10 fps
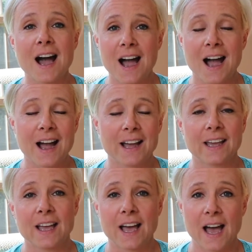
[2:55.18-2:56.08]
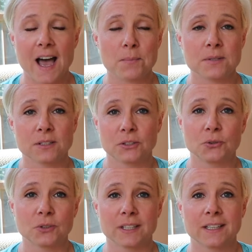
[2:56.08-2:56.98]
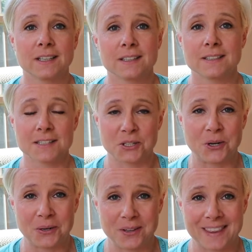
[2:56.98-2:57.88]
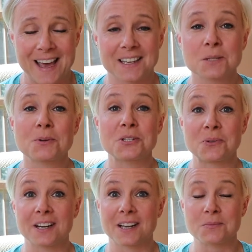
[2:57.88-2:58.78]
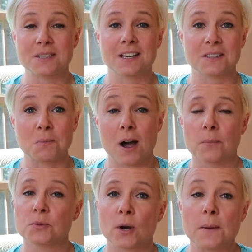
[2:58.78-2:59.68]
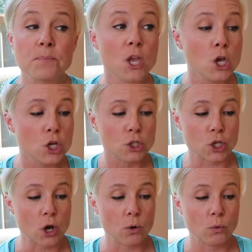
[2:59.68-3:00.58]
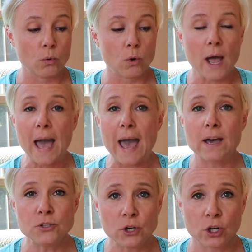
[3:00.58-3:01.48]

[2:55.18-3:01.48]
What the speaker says: I absolutely disagree with that, especially when it comes to us moms, right? So as you're